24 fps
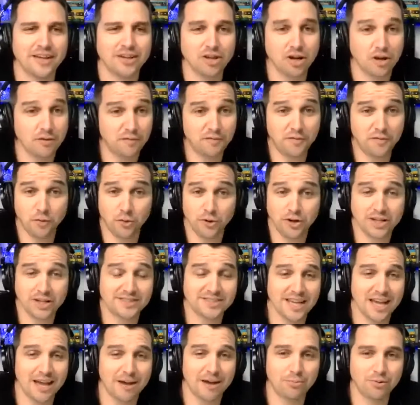for
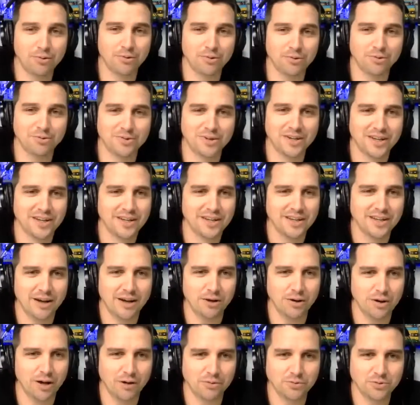example,
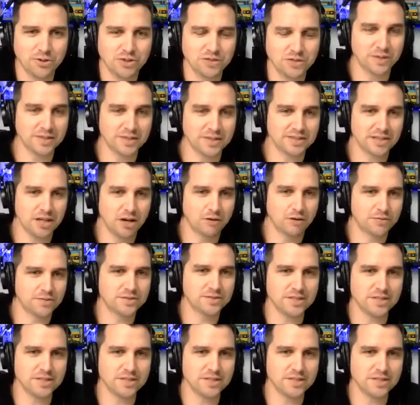I'll use myself.